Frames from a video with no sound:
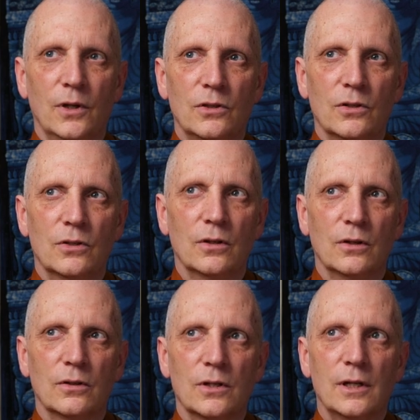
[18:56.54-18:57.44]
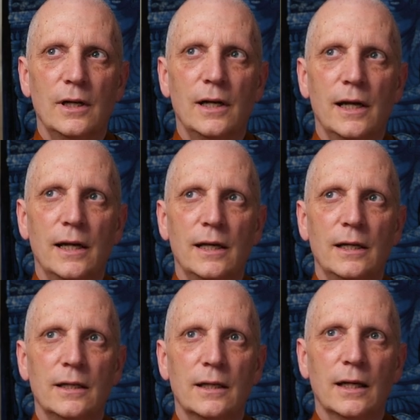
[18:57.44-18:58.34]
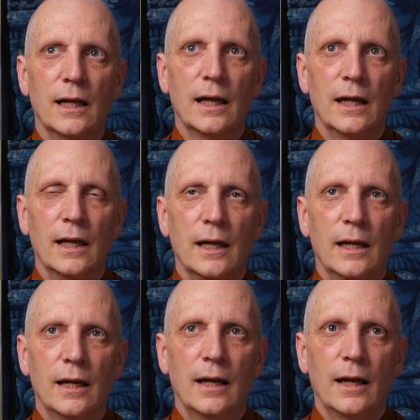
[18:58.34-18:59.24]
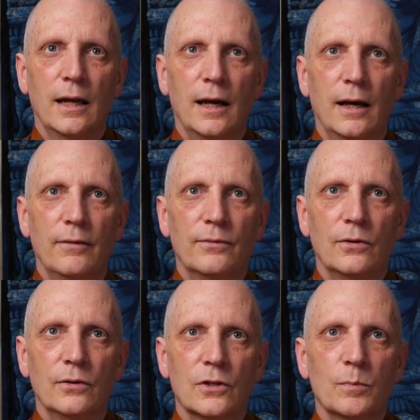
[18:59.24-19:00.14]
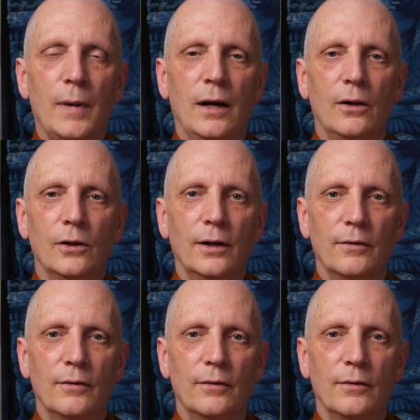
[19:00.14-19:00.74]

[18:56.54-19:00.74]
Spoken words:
just a slight after smell